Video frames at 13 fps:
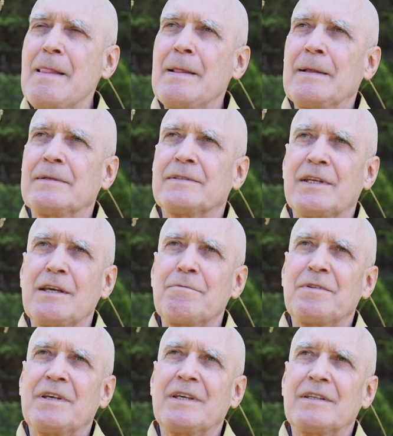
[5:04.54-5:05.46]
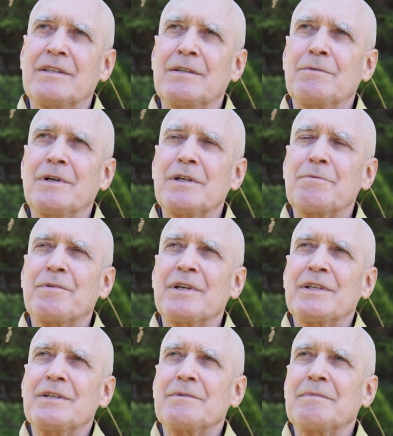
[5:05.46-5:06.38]
Same thing. You want to
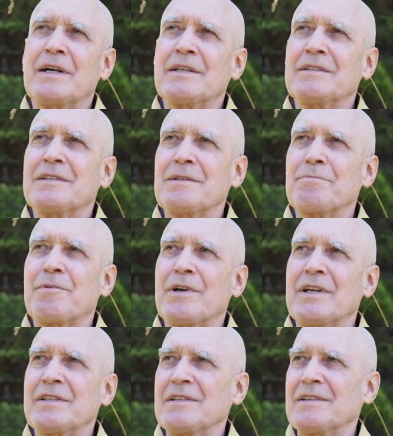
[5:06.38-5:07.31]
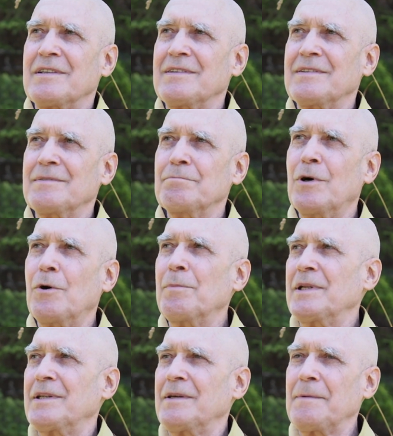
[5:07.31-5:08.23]
bring your mind to the present
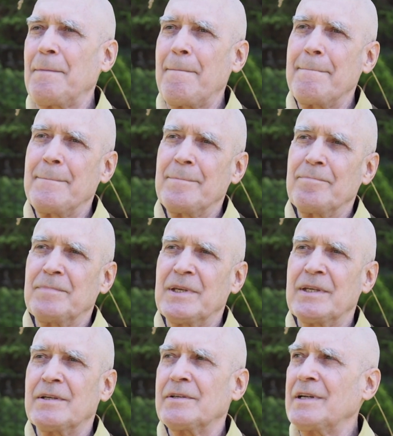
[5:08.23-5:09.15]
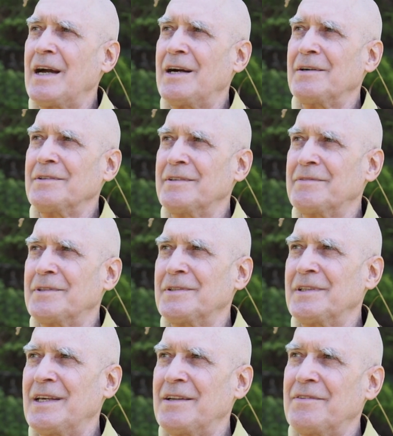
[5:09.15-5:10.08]
moment. Be here now. You ever
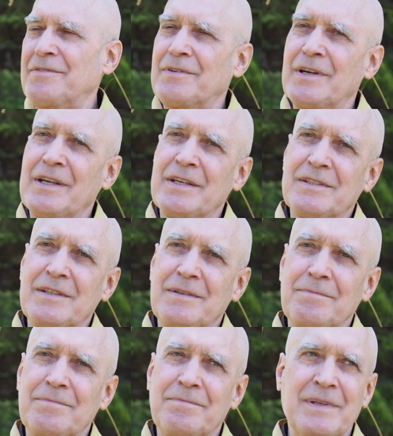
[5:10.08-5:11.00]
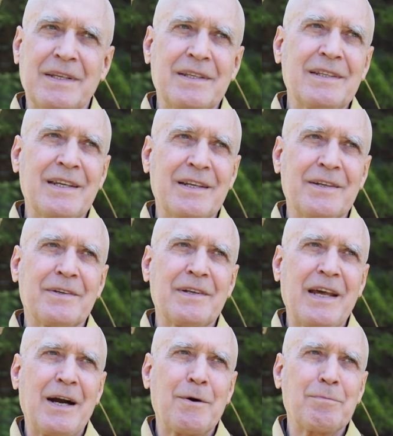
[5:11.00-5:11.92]
heard that phrase? Be here
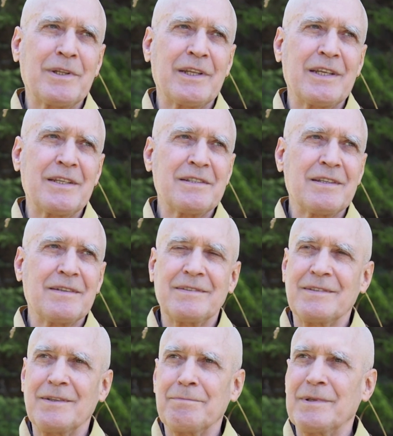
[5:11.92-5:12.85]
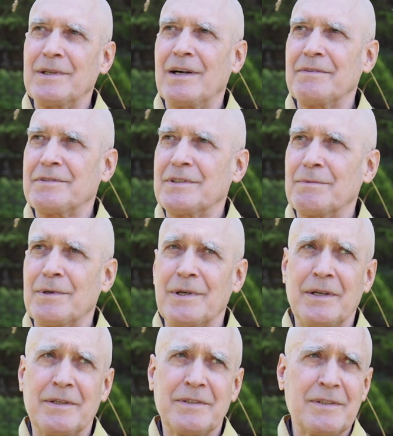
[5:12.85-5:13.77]
now, please. Don't be off
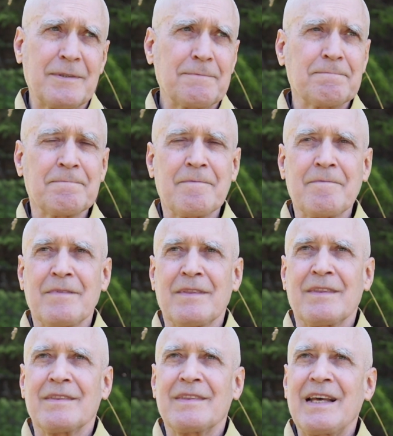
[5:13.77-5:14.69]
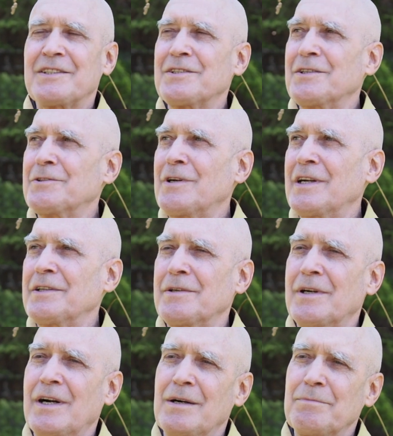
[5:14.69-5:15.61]
somewhere else. That's what you're trying to
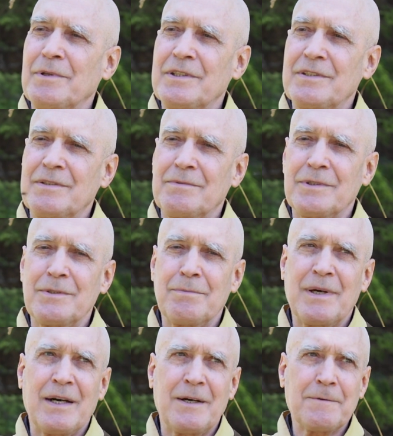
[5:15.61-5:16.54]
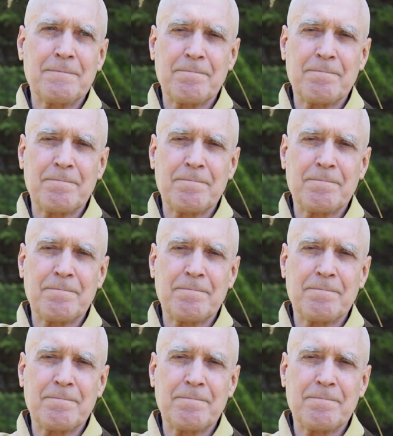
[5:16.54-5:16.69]
accomplish when you bow.